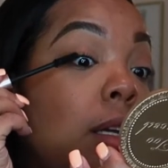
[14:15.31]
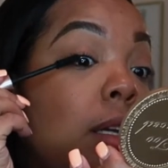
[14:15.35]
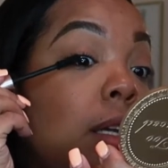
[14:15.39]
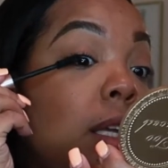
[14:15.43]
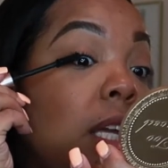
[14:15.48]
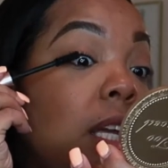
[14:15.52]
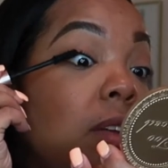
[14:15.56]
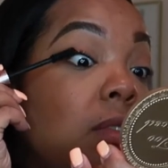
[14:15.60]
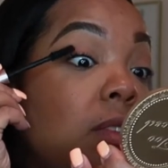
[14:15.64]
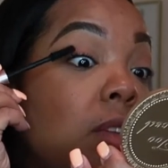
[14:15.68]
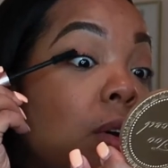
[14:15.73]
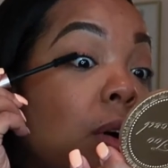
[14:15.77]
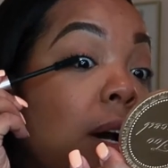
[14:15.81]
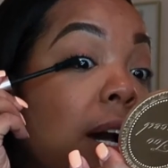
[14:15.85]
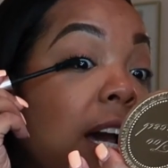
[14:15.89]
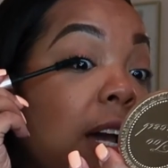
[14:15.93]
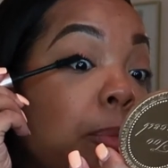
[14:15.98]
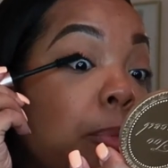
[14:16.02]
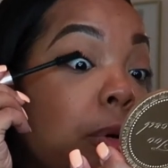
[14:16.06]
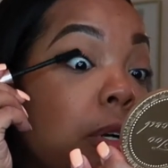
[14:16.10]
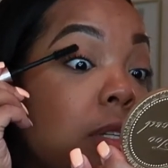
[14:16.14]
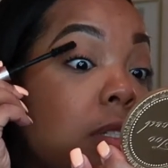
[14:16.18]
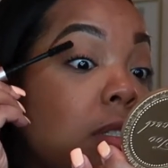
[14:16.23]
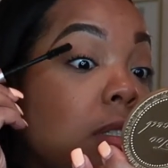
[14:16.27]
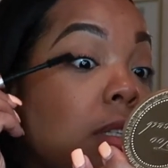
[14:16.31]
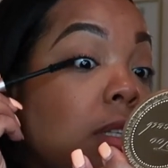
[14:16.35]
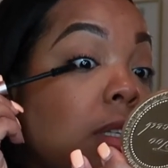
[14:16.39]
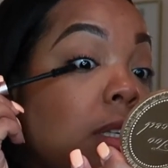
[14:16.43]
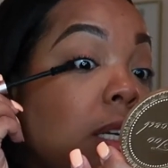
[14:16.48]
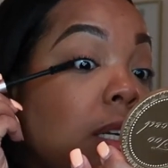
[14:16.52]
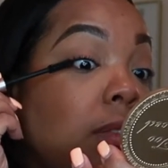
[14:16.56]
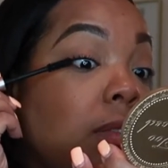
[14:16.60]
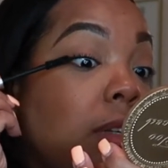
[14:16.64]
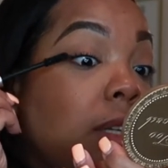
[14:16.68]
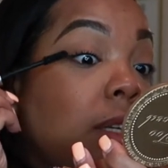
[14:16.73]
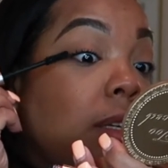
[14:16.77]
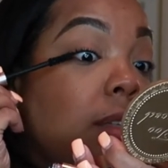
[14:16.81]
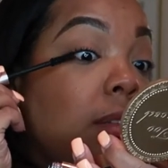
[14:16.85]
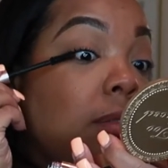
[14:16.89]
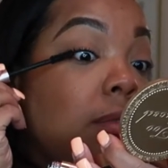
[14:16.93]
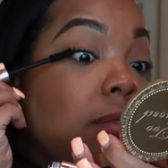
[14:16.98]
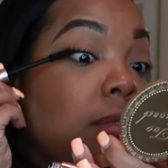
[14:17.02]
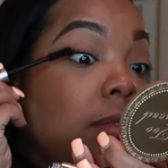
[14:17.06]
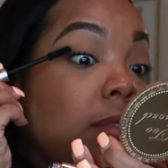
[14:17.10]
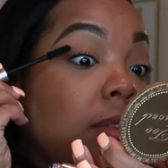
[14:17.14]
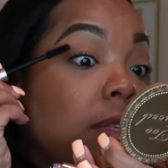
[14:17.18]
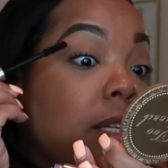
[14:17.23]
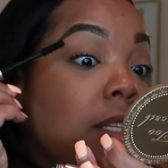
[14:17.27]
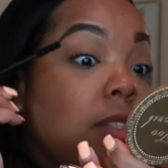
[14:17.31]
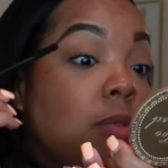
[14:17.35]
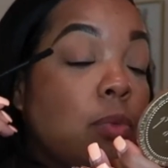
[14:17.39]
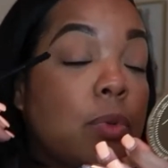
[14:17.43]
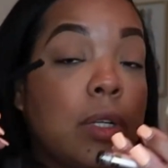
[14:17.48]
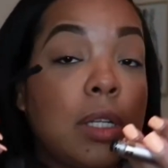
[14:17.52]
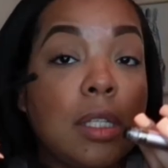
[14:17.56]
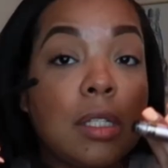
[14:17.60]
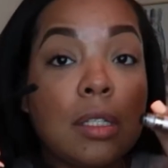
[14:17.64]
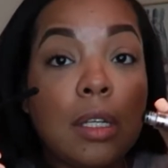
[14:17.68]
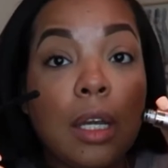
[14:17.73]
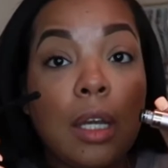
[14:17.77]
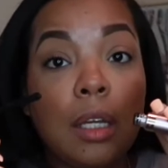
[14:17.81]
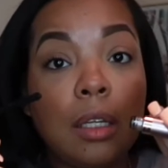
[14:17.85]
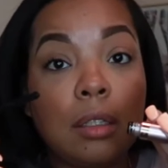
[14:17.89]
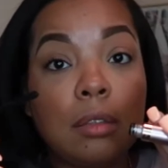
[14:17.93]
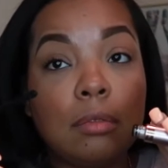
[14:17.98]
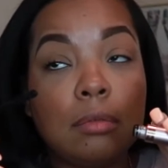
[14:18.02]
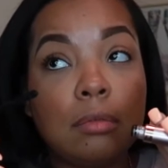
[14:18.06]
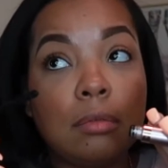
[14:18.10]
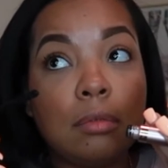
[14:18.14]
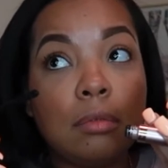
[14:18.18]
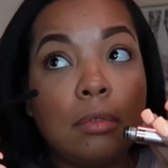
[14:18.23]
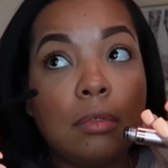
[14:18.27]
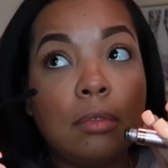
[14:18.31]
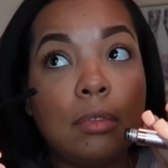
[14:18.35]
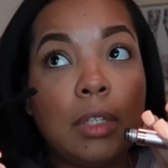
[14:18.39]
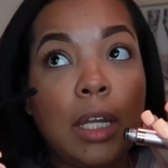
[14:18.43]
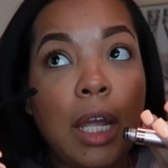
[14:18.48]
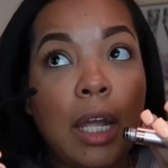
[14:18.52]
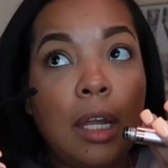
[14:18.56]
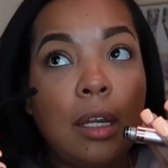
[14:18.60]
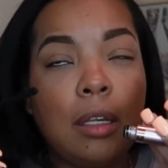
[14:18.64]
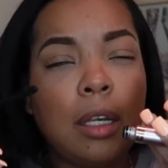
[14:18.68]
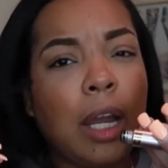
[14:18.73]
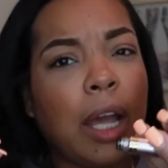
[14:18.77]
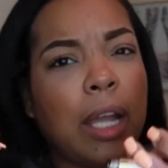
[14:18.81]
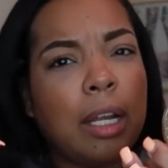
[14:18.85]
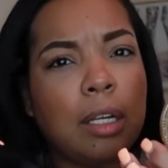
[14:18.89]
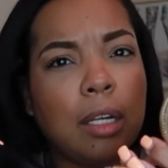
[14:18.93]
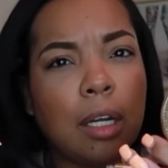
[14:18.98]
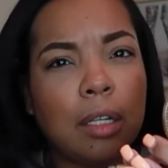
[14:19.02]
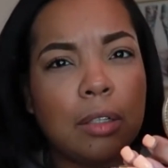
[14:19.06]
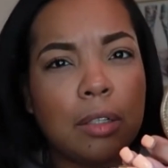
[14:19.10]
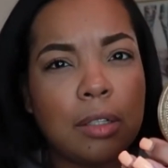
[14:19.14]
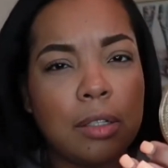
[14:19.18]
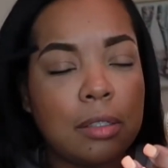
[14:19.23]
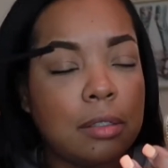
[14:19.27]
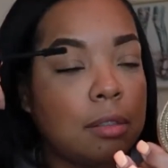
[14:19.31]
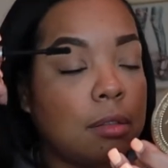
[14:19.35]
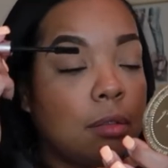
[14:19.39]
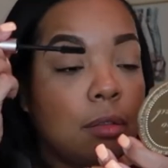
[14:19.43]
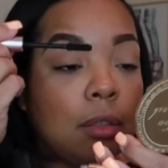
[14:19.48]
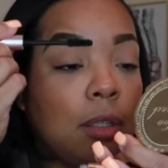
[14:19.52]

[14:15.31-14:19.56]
Even though I personally love it, this one is like $9.